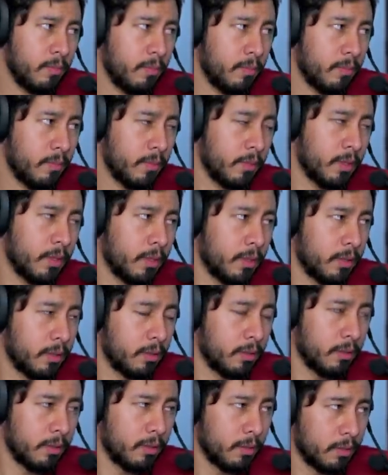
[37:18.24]

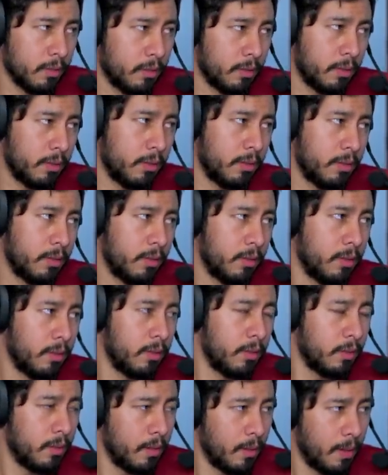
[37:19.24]

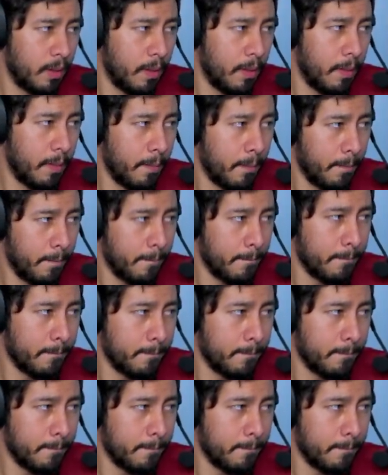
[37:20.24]
The person shown says nothing.